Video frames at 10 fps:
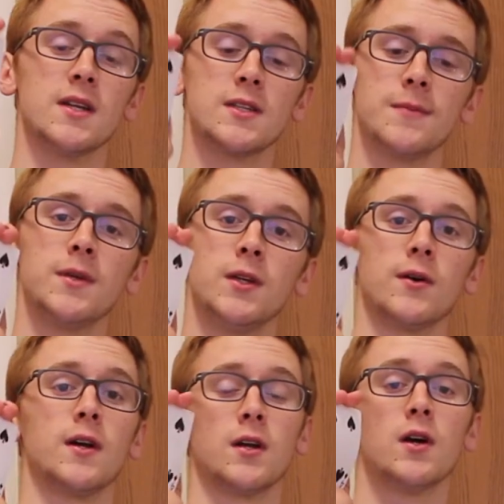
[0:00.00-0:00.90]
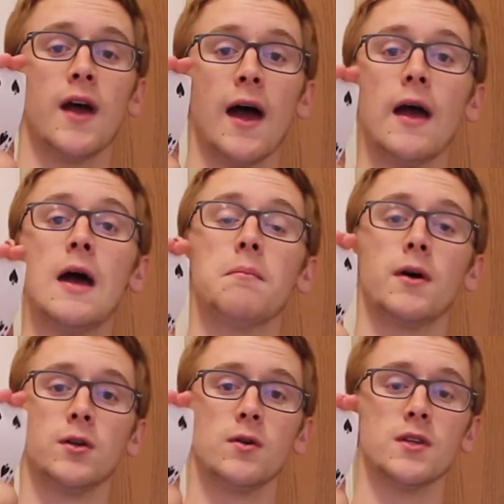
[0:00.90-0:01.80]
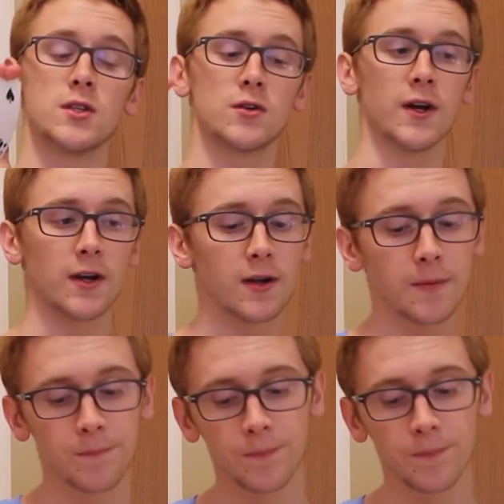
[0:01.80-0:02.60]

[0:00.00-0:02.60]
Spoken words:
and it's something you'll get good at by doing this trick.